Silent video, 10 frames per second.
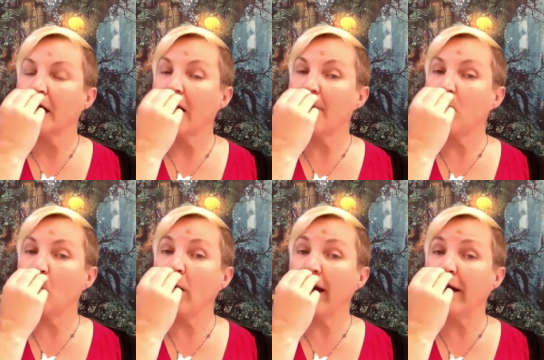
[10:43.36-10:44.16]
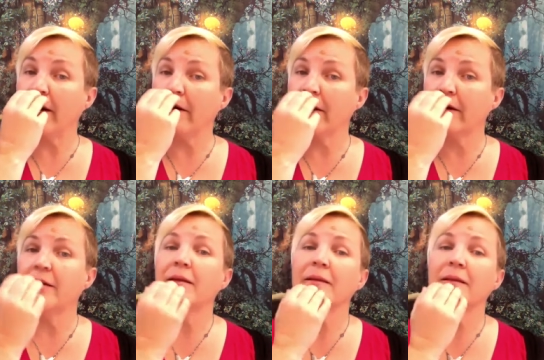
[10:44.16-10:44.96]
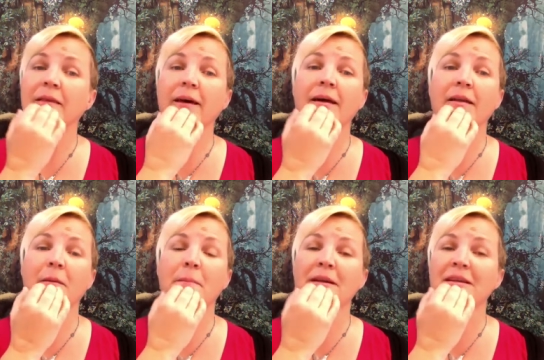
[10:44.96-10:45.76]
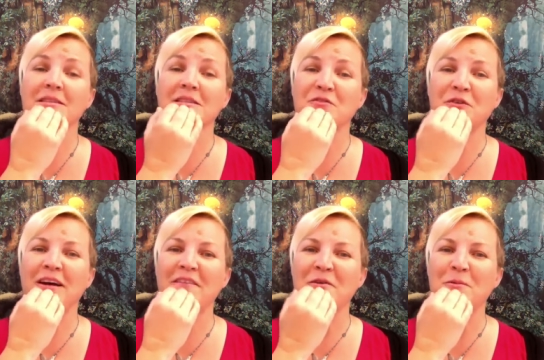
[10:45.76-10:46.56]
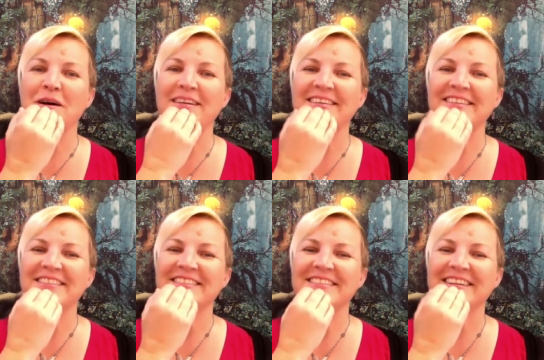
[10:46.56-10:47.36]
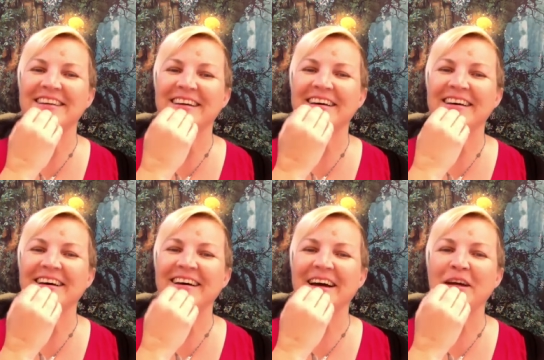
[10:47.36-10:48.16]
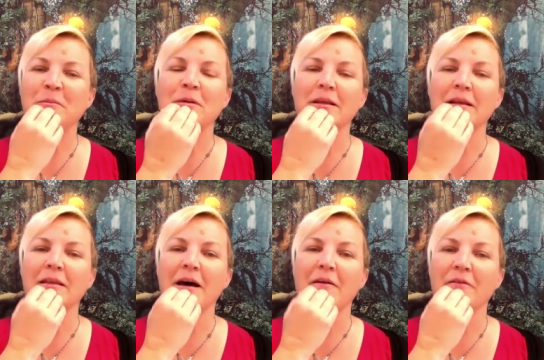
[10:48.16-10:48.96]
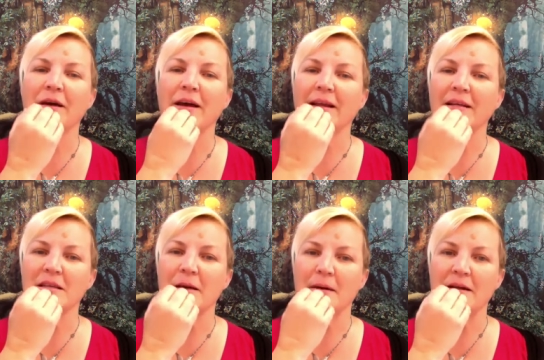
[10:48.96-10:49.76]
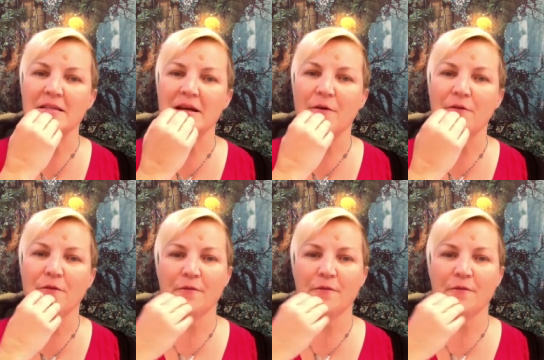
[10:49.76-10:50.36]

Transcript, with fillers: I'm aware that abundance is for everyone, I completely love and accept myself.